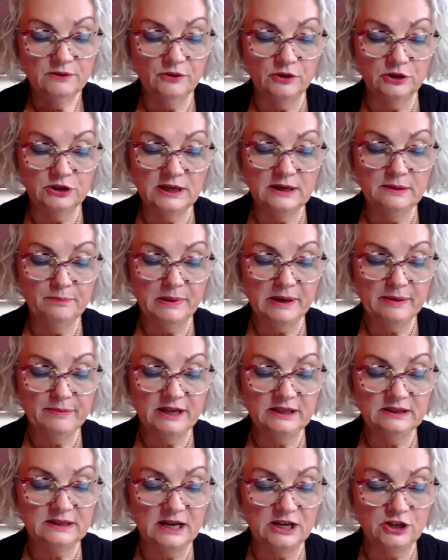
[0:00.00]
For the
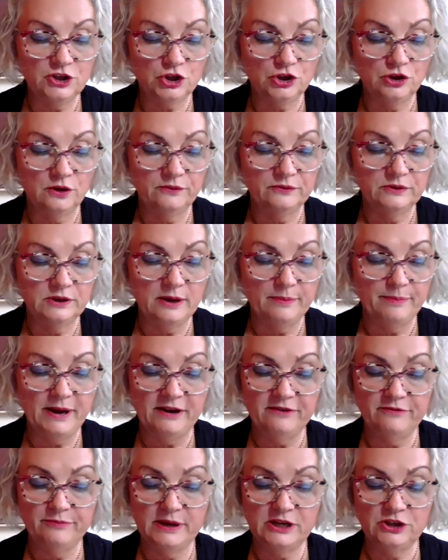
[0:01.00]
implementation of the
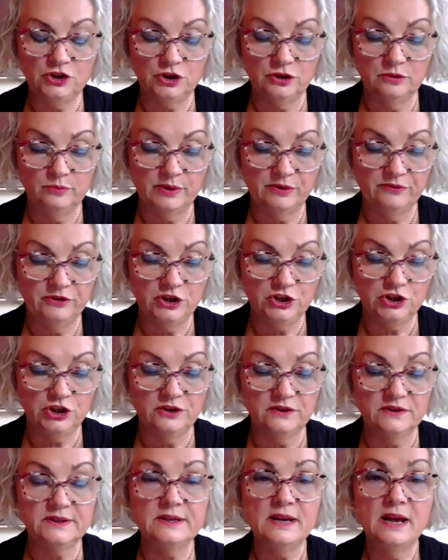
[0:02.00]
above-mentioned
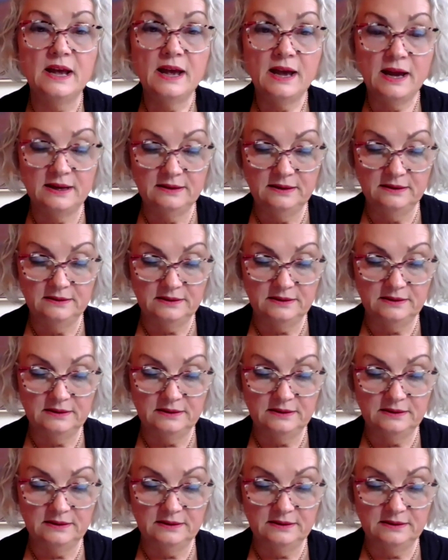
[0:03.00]
provisions, an